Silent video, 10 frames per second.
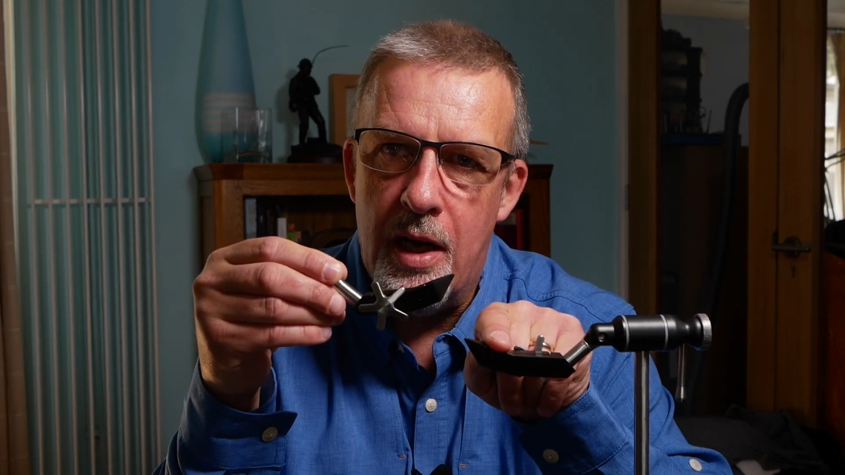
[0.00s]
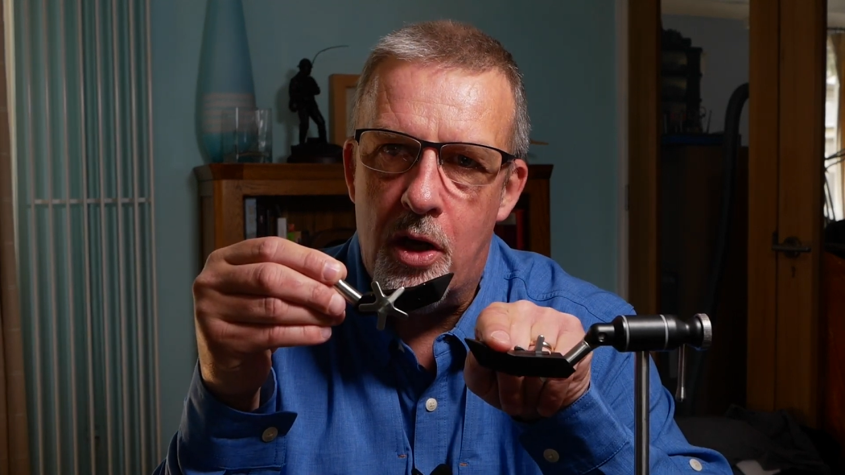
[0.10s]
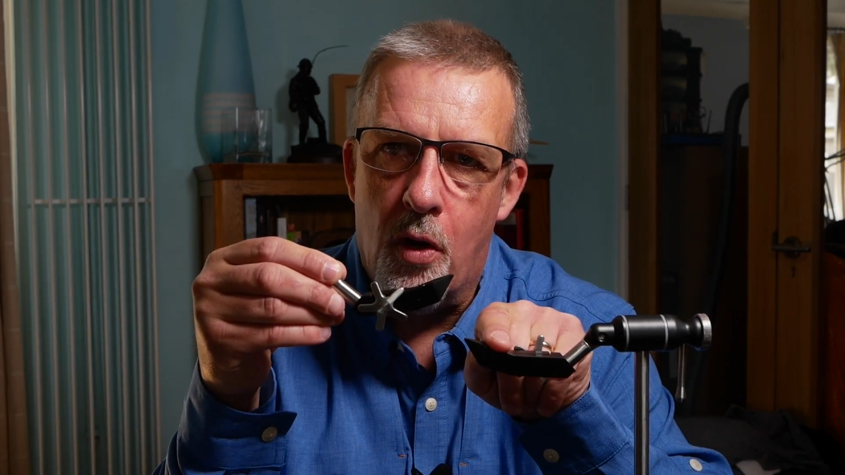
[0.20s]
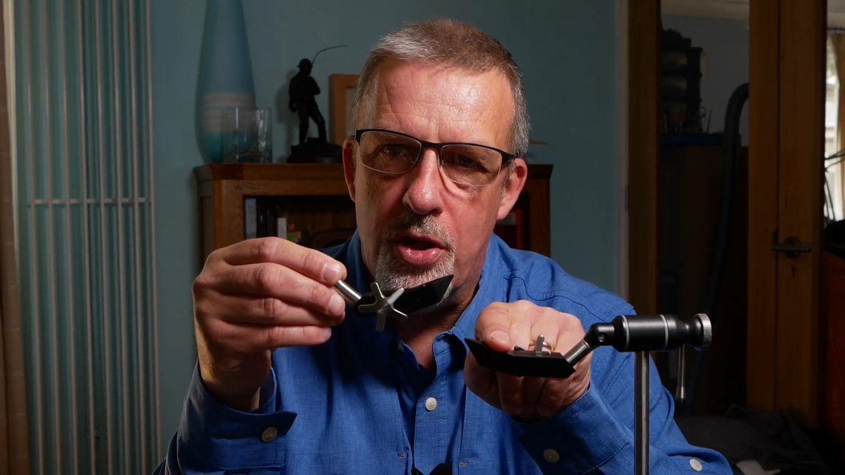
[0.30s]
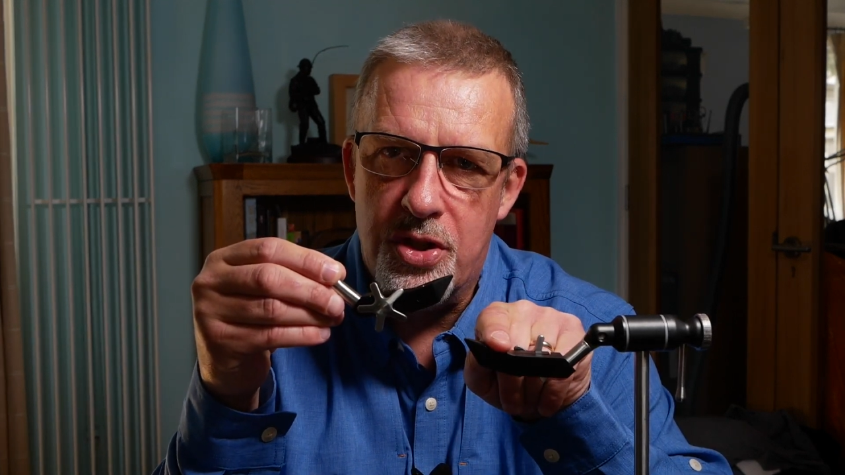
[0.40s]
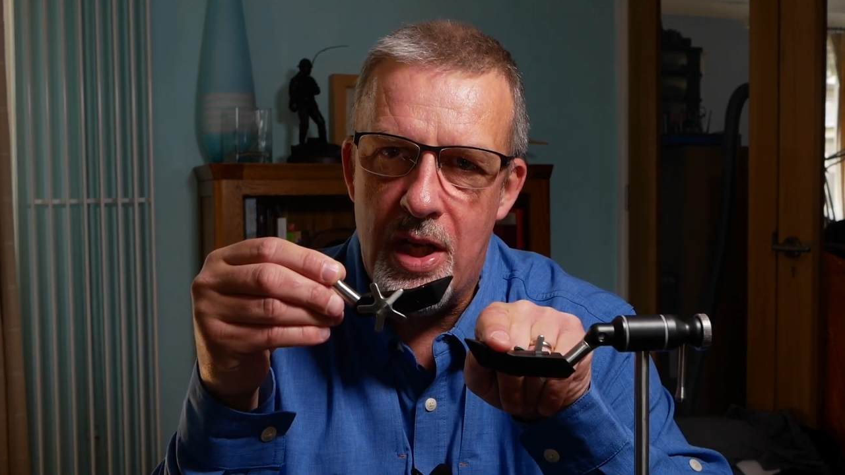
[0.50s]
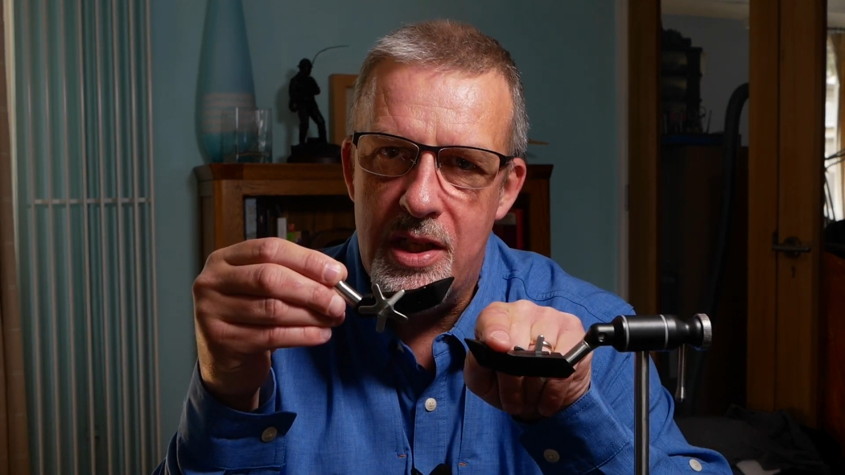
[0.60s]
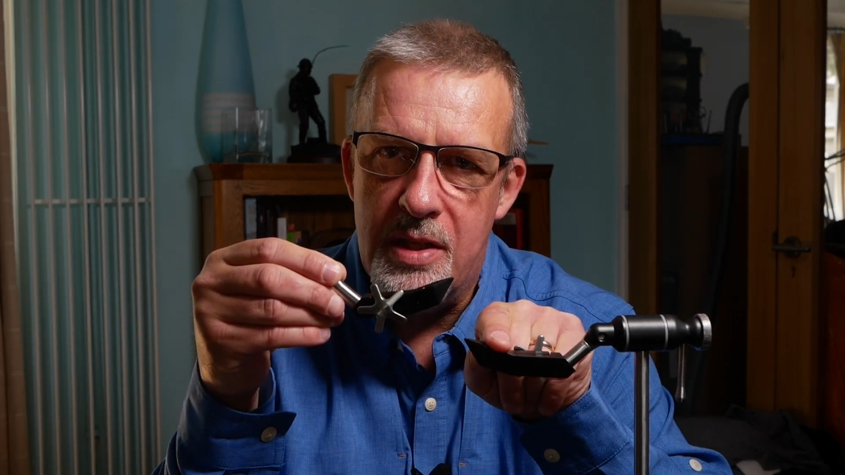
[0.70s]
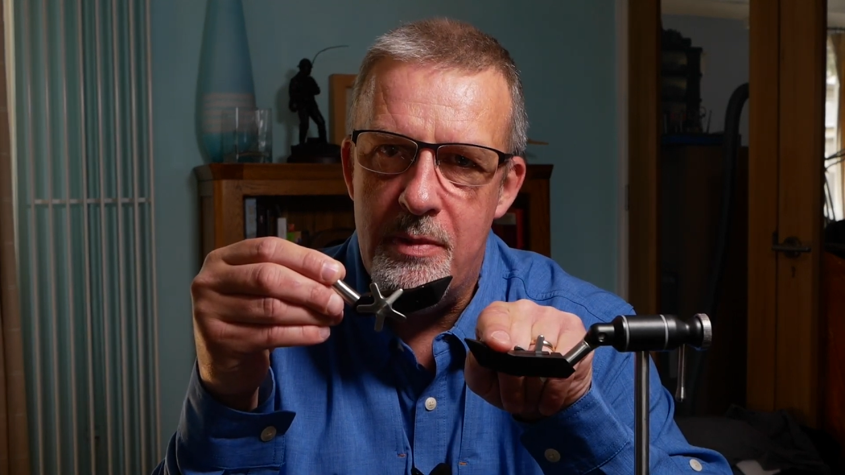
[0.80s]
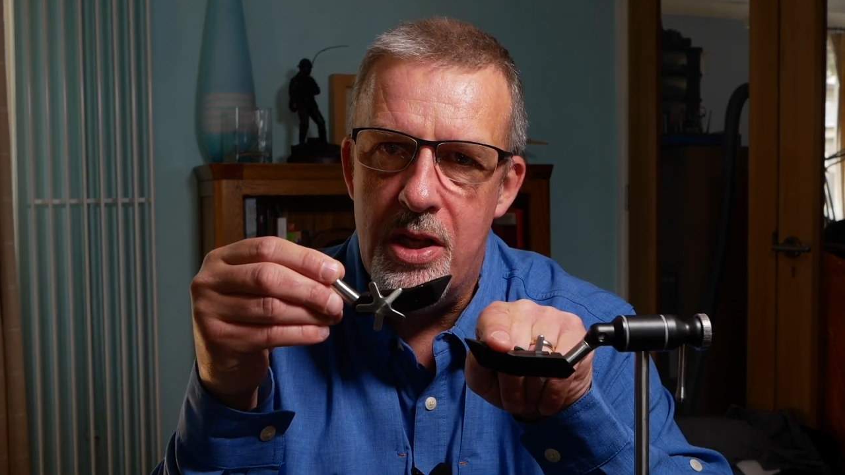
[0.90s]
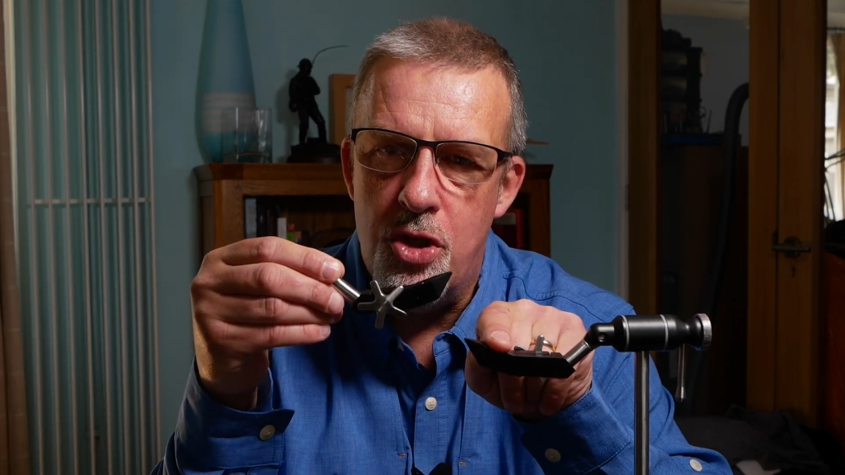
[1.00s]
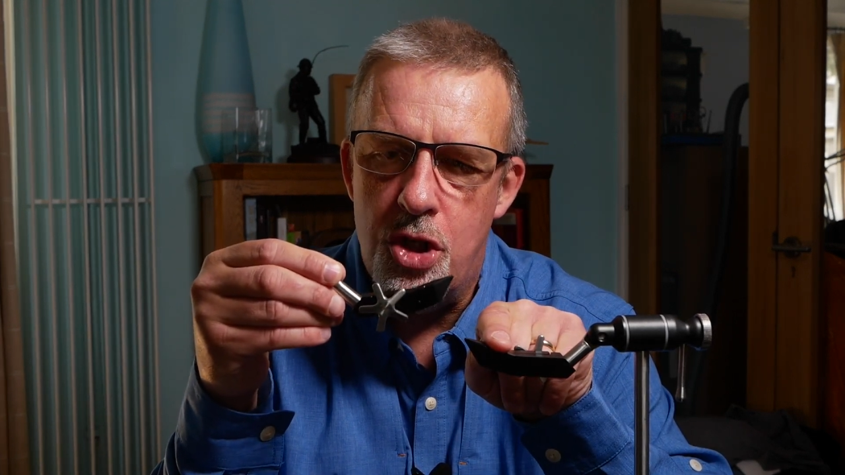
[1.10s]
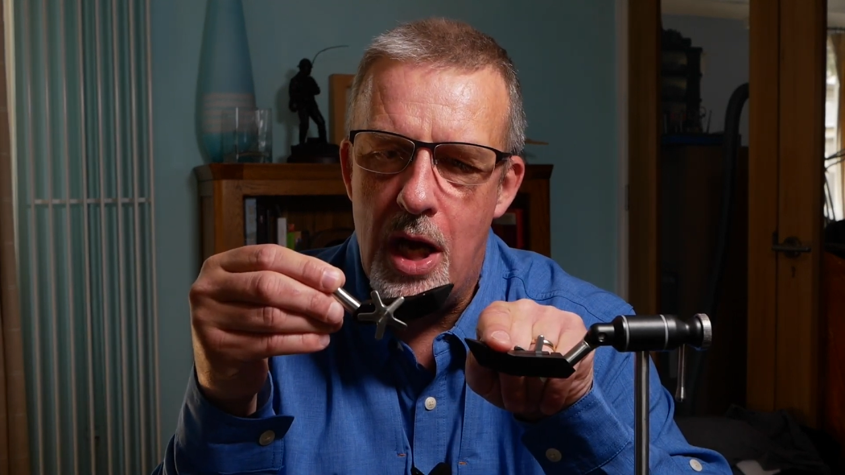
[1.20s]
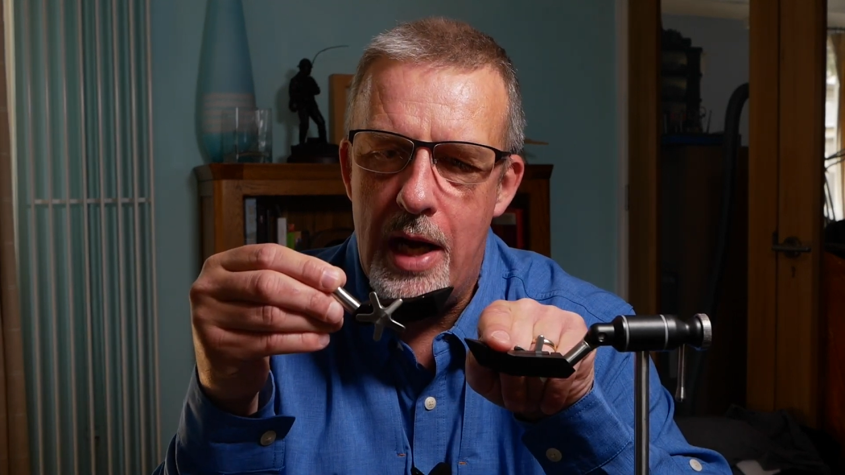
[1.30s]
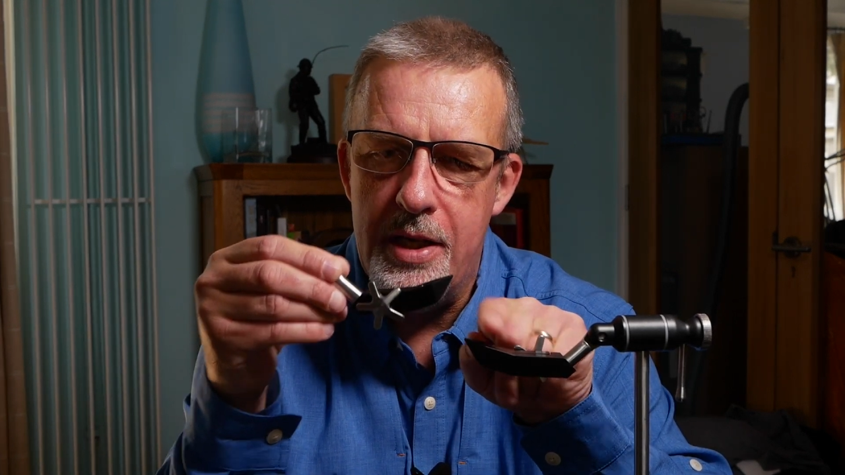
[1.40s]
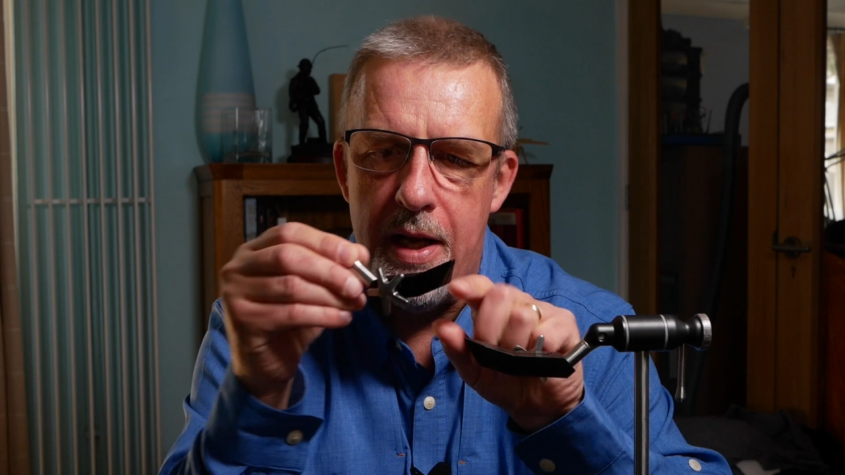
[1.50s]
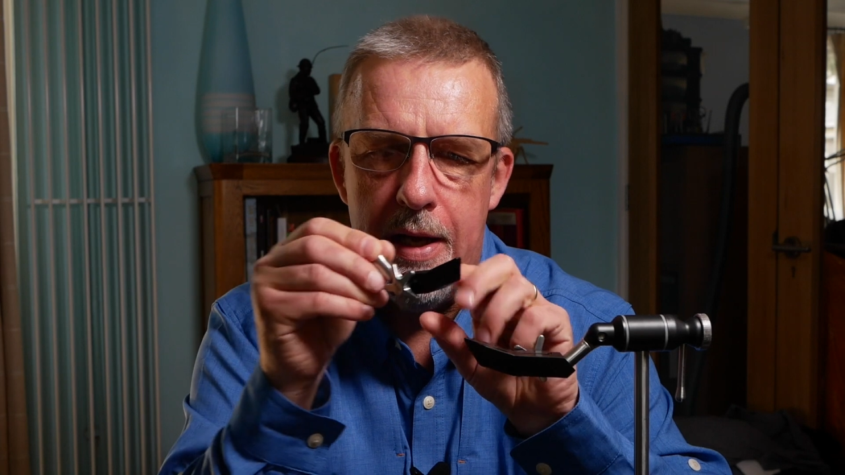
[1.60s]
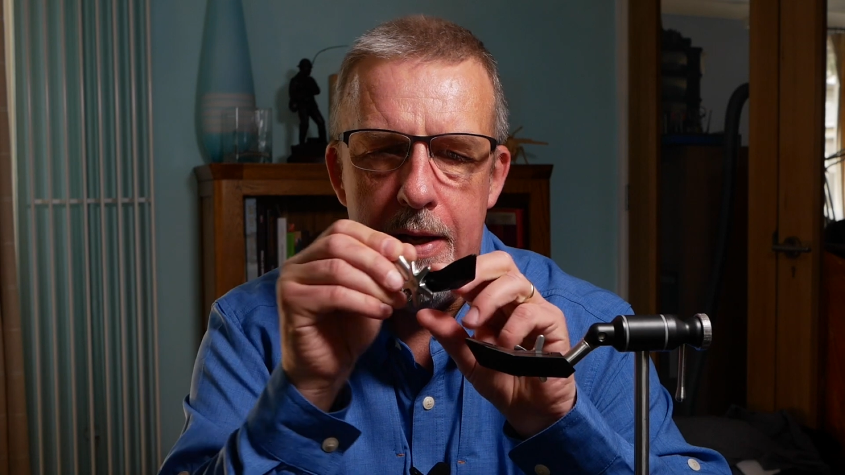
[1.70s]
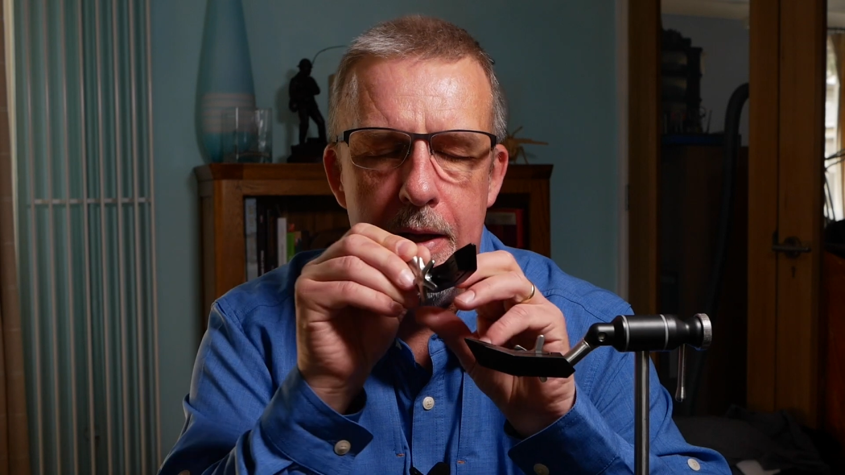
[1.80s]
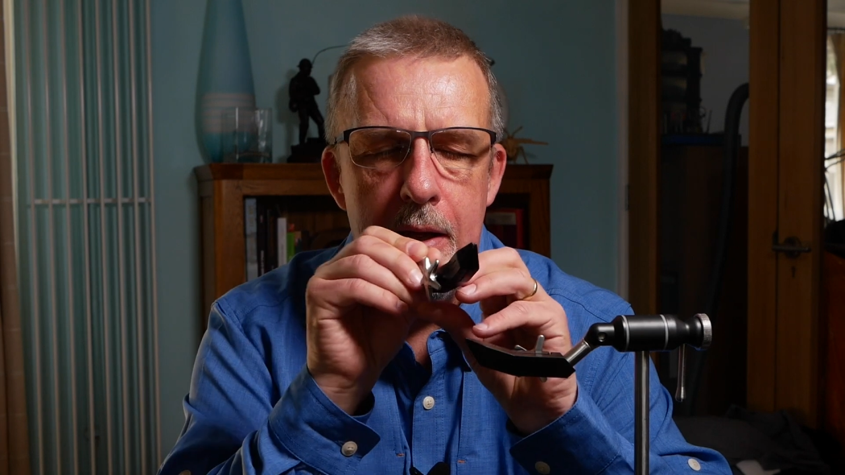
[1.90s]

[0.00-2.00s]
I got it sent to me in January,